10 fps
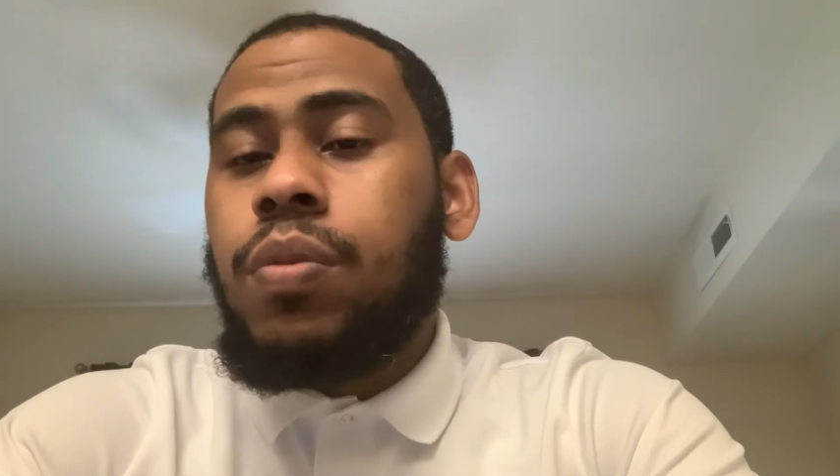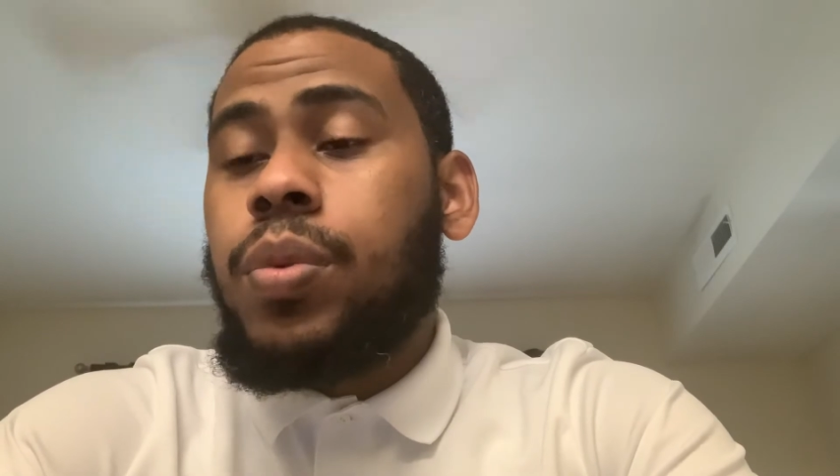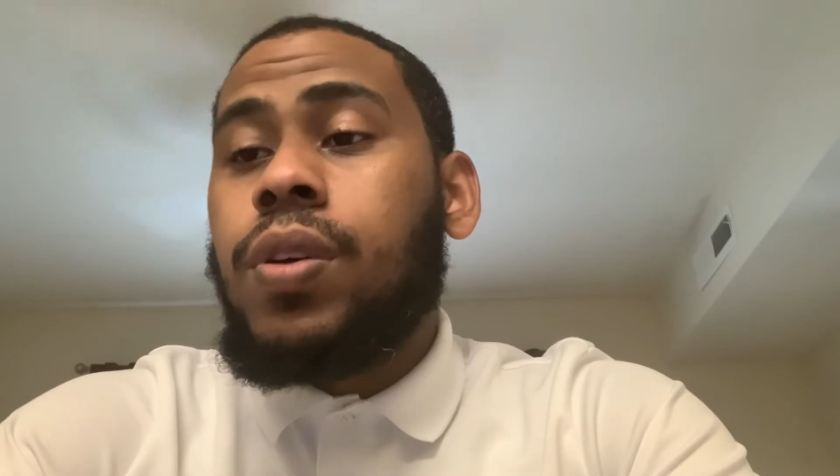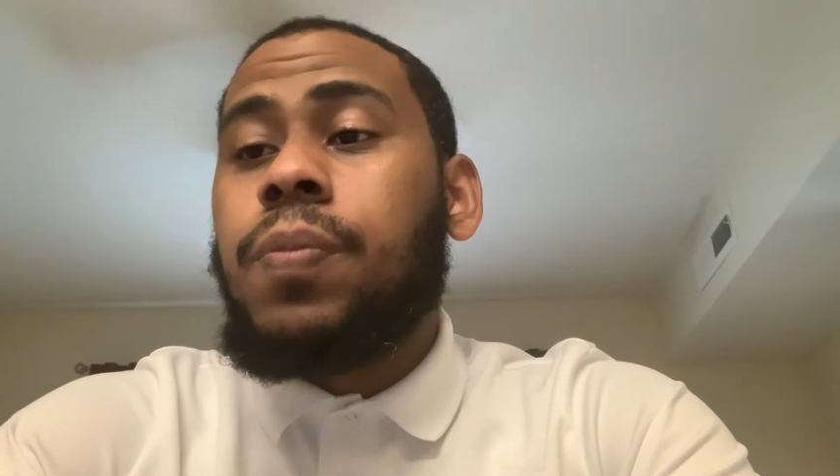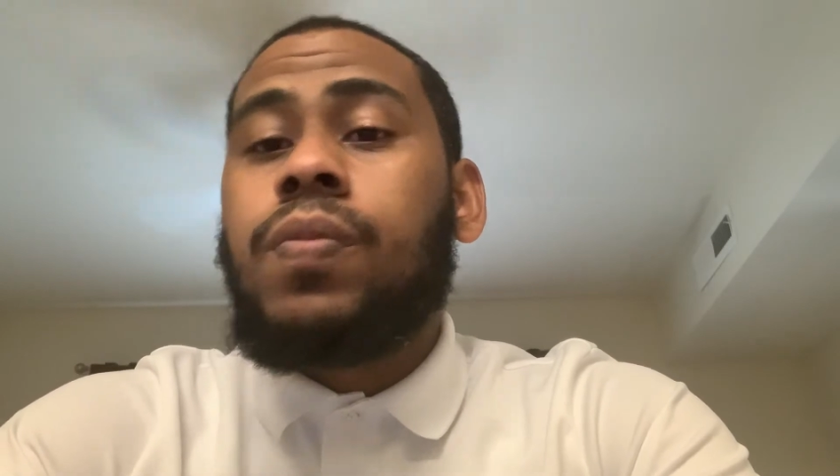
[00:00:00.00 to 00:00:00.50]

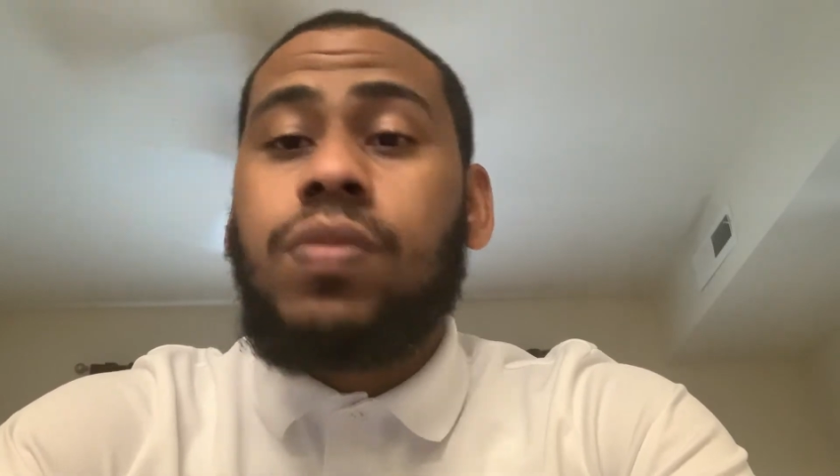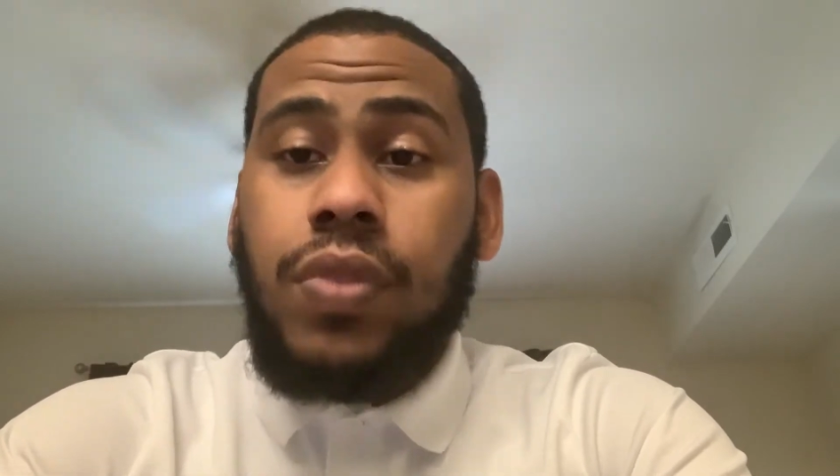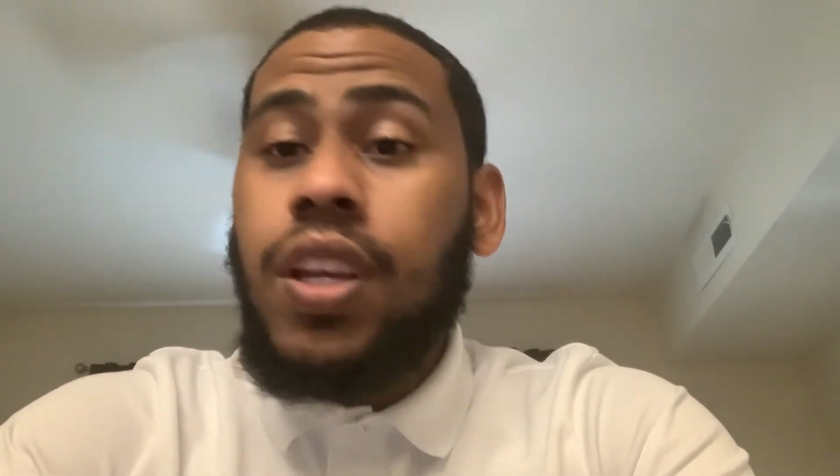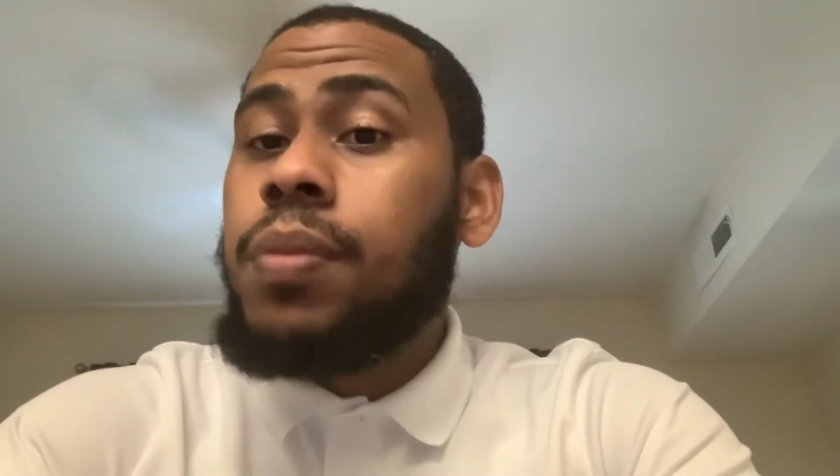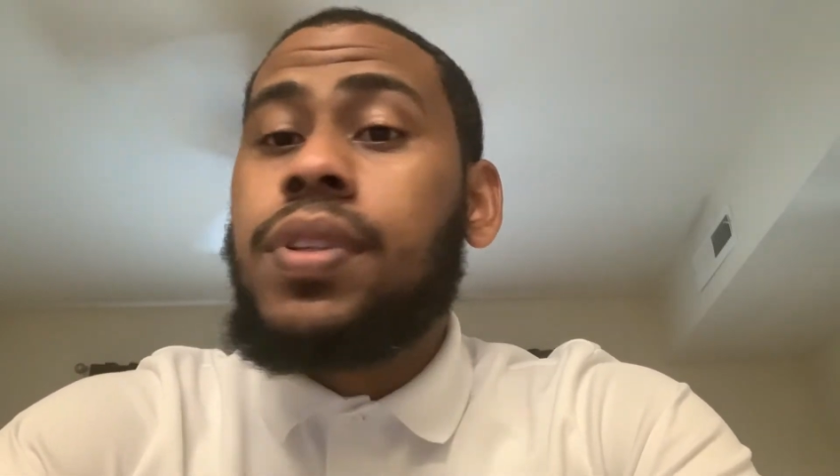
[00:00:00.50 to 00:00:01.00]
But
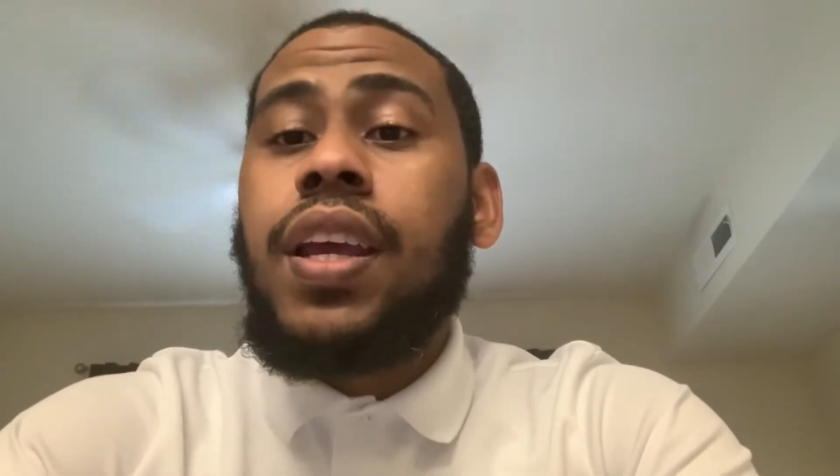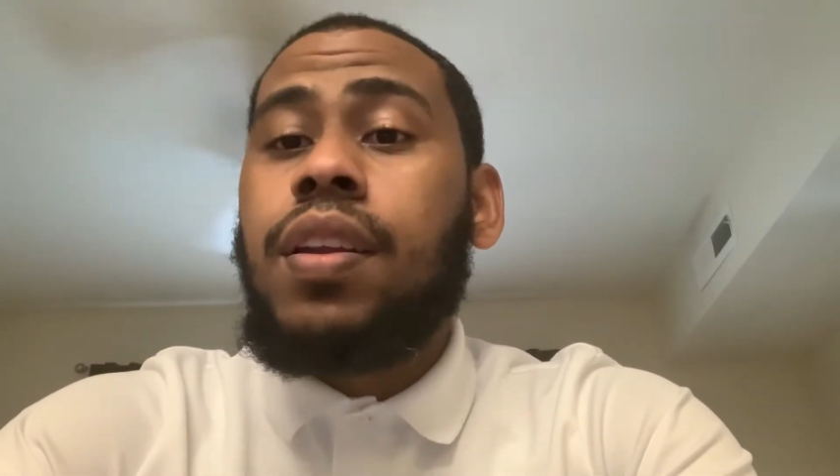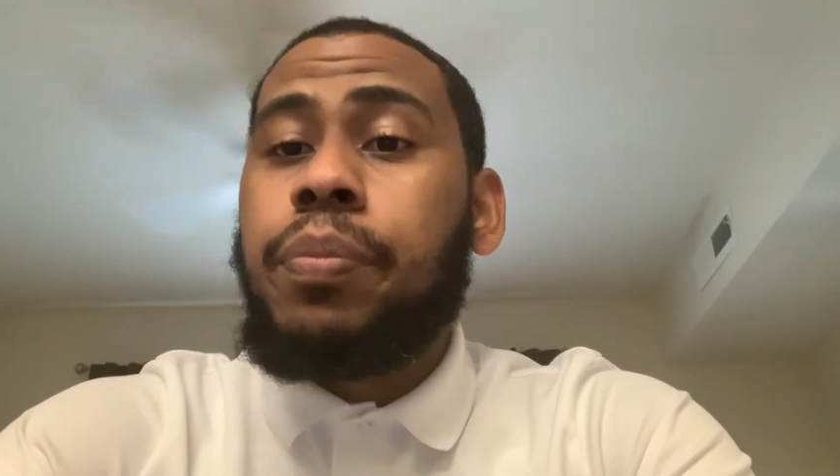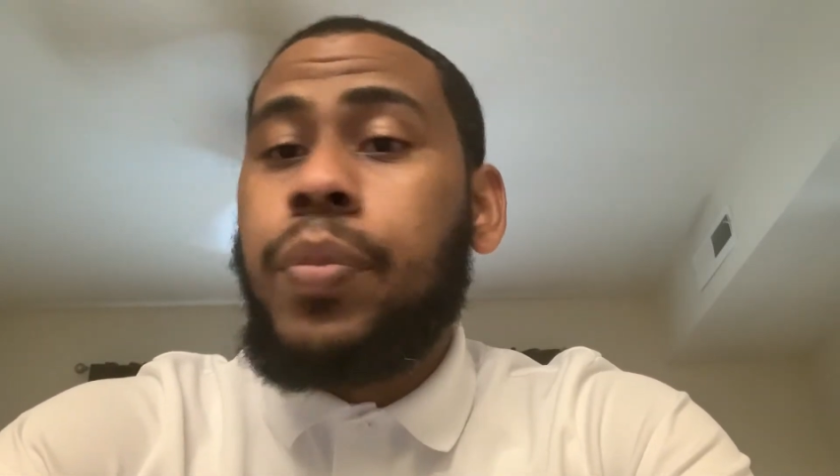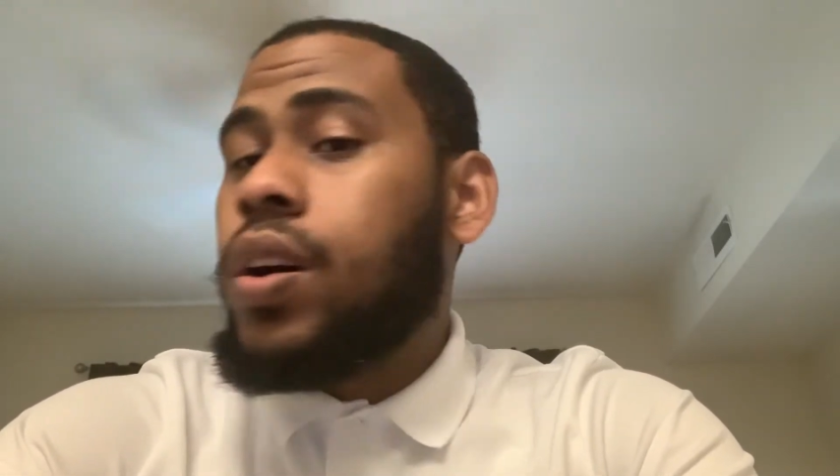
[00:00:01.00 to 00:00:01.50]
I'm taking
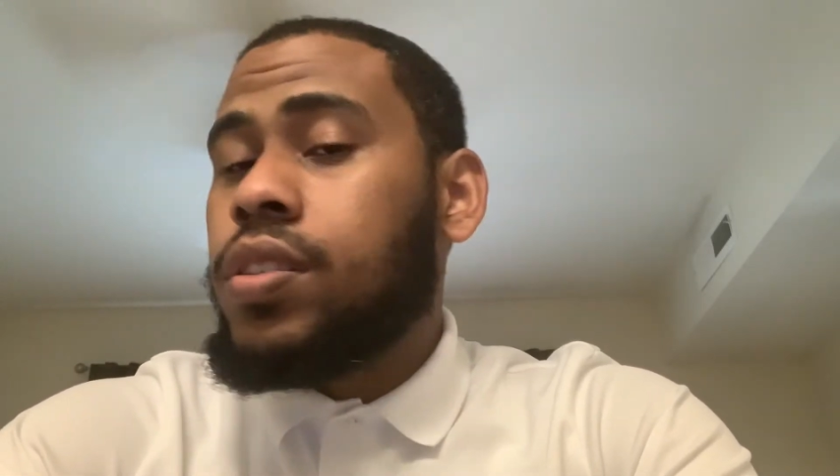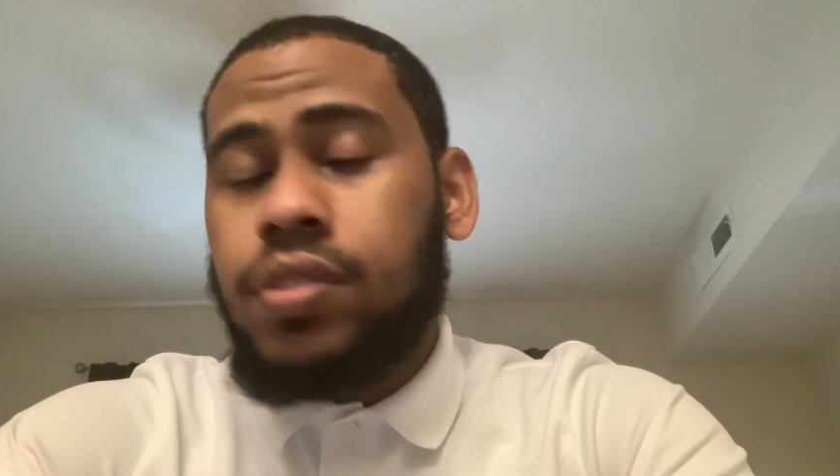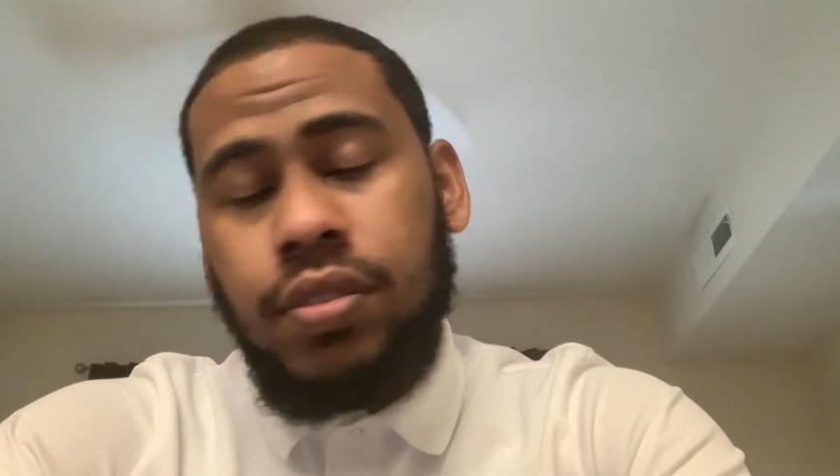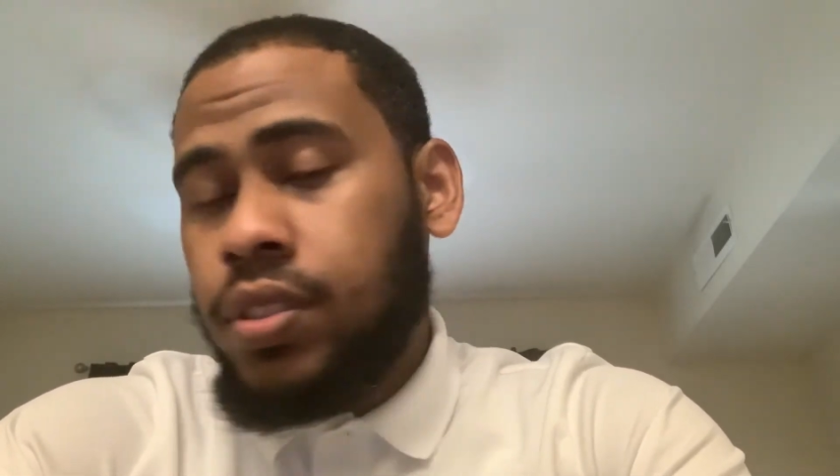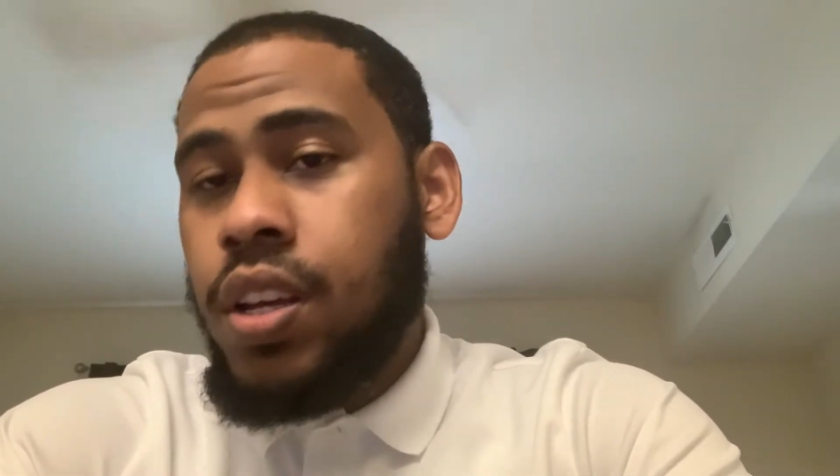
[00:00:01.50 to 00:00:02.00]
the Bucks.